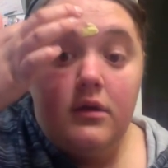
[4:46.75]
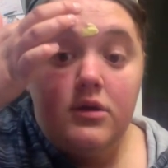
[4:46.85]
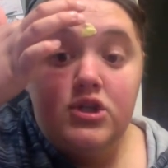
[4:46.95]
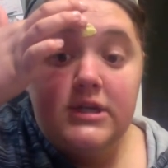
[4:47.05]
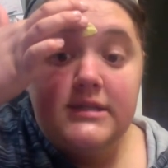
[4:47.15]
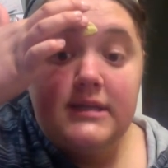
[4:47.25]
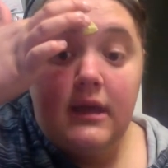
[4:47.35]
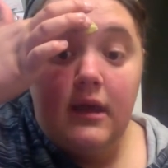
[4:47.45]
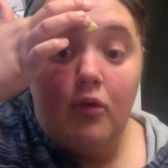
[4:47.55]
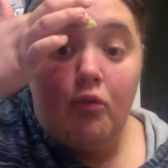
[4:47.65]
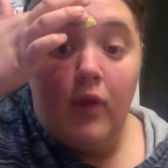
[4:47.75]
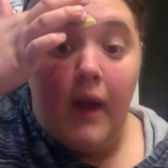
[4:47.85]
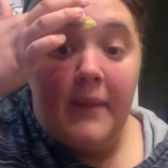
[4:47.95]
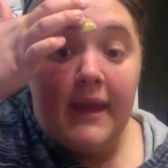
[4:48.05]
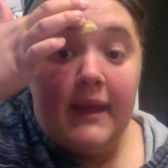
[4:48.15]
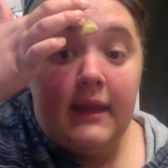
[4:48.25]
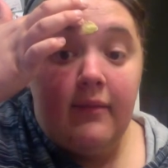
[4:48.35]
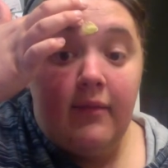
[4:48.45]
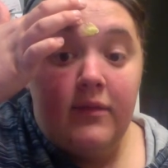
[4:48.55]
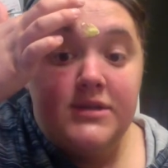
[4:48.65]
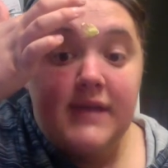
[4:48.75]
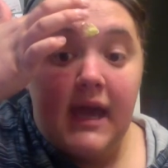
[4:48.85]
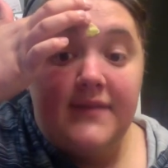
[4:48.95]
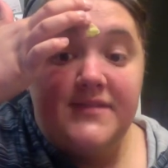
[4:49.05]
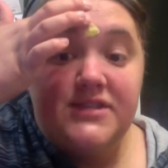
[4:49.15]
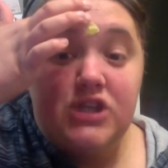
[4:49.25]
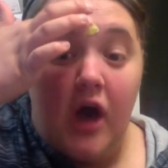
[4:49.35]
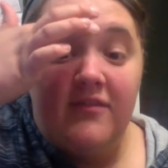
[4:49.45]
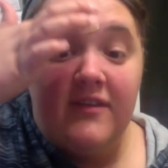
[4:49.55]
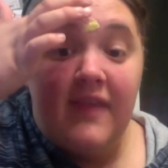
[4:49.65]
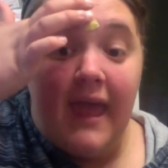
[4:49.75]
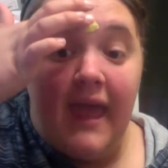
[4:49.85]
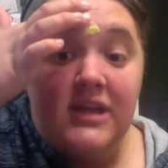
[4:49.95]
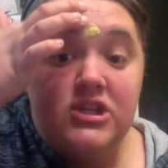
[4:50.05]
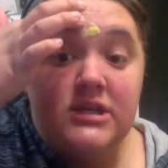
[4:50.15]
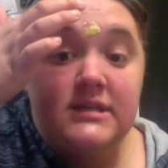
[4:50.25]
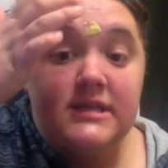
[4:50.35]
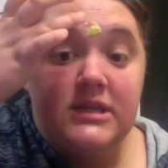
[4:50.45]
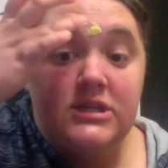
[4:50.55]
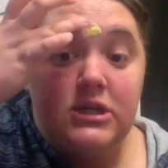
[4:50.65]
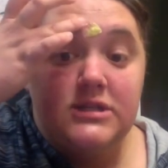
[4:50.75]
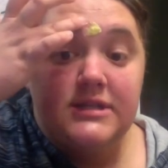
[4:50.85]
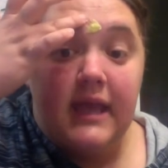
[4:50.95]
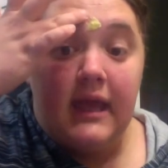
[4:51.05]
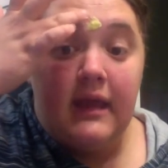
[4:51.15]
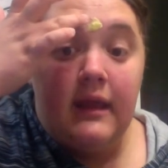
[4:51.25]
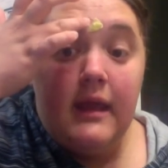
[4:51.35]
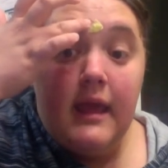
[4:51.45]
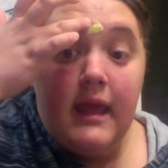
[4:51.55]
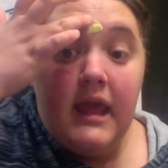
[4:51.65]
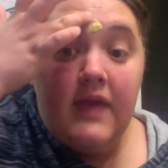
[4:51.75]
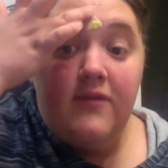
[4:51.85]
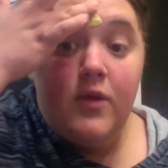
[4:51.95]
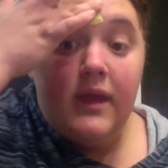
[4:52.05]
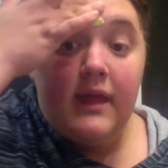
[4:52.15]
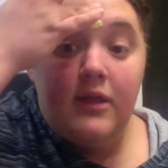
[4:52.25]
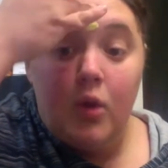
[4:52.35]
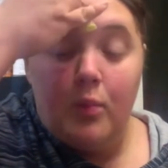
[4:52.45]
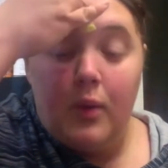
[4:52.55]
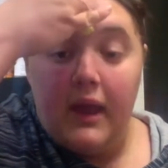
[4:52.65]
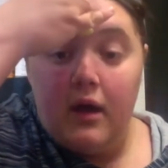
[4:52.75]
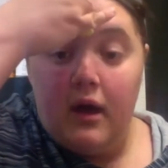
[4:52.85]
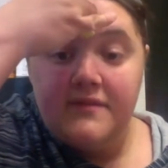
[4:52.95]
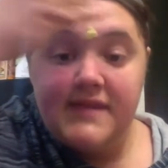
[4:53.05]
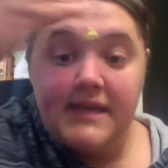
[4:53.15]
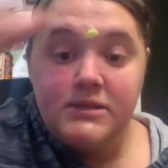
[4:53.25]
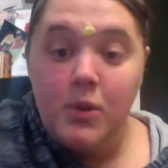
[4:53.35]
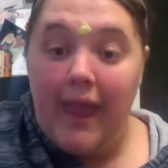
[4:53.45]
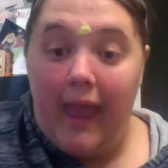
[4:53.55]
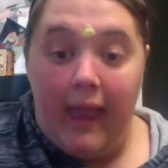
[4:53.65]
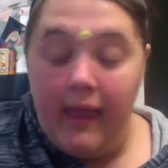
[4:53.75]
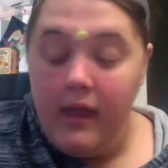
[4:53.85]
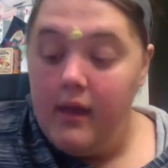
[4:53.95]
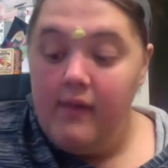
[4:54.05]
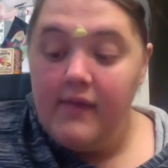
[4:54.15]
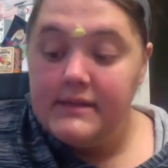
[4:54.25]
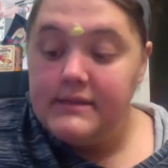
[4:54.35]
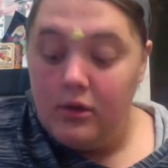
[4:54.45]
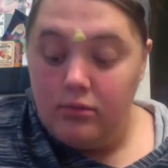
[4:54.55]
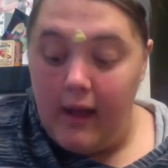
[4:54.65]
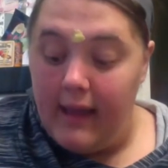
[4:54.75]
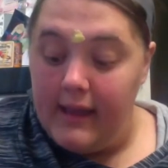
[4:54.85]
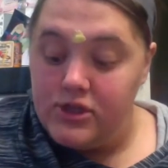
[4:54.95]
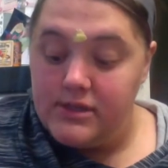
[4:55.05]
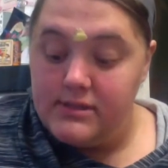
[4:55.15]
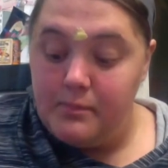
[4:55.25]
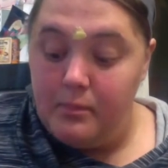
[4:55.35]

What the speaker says: just rub it, just kind of soften the edges into your skin. If you get little break-offs, that's okay. That's all right. Just